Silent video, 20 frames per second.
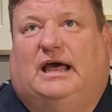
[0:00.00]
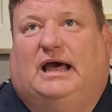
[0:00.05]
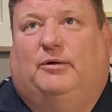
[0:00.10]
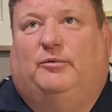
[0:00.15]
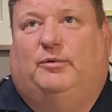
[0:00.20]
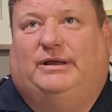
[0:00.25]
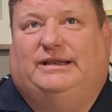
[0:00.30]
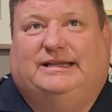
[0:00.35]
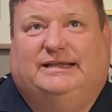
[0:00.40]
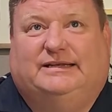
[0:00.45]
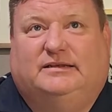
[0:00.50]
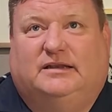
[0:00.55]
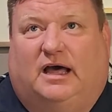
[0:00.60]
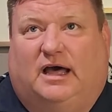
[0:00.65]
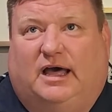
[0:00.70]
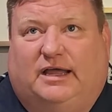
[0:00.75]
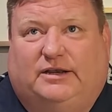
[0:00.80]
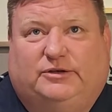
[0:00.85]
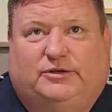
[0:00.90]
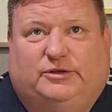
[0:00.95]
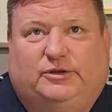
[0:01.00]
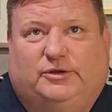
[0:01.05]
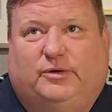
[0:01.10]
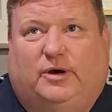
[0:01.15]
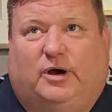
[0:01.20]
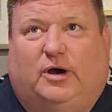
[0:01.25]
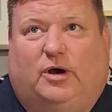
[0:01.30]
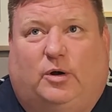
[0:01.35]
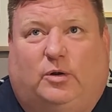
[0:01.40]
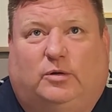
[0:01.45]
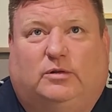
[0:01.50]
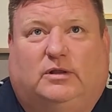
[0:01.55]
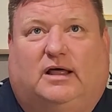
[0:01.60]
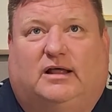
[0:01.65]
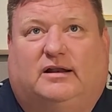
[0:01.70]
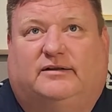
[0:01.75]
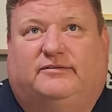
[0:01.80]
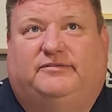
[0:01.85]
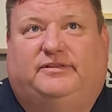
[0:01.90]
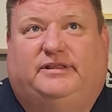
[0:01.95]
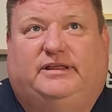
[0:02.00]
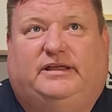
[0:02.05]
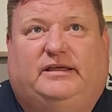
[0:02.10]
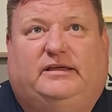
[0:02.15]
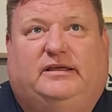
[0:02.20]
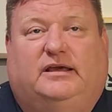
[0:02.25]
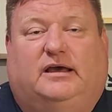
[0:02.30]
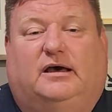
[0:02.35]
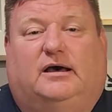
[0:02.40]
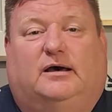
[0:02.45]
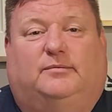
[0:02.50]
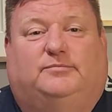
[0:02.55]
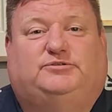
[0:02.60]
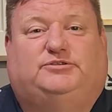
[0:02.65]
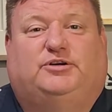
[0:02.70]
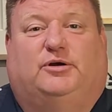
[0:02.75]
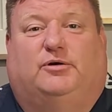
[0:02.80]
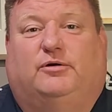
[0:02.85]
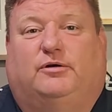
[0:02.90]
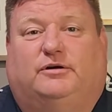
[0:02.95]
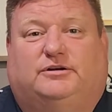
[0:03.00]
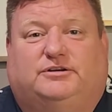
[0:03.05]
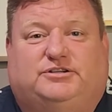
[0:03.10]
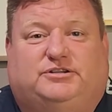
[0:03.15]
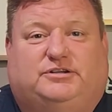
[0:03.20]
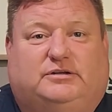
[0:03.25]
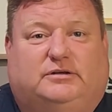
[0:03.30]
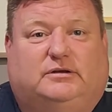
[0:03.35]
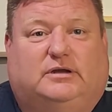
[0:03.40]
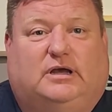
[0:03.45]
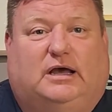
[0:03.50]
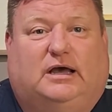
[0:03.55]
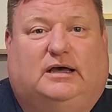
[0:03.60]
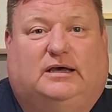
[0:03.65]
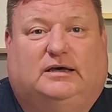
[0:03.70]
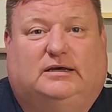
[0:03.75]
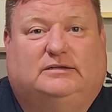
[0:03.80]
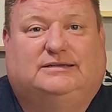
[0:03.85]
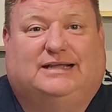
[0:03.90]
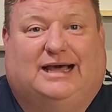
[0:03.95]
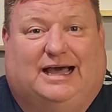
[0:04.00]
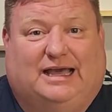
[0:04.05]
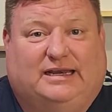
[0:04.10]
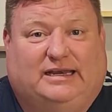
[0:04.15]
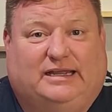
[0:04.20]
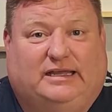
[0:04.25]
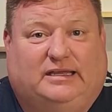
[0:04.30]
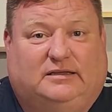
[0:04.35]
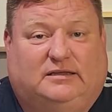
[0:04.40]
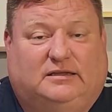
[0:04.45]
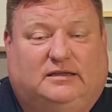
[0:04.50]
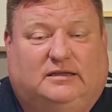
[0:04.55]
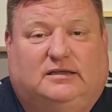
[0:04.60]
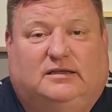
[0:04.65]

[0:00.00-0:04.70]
We did not do a whole lot of the upcharge dining,